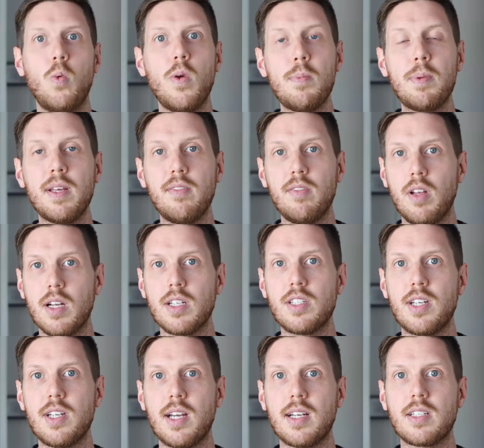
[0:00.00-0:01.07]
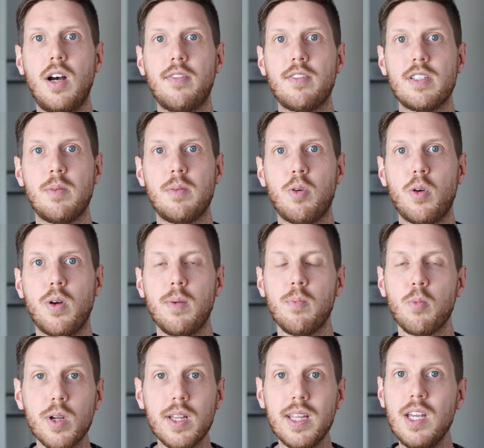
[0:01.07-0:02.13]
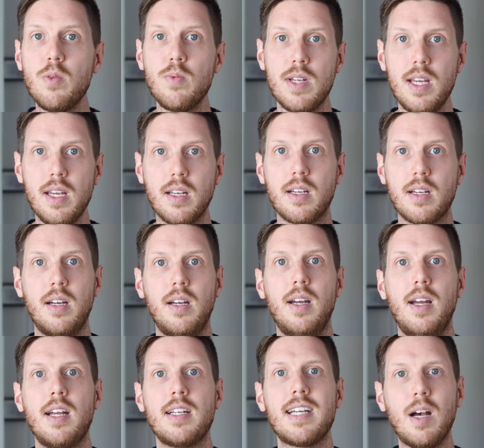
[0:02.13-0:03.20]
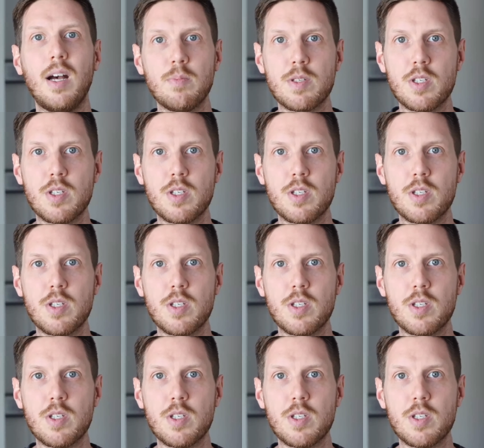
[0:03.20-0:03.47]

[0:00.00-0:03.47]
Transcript: we believe LaunchX offers a program really unique to help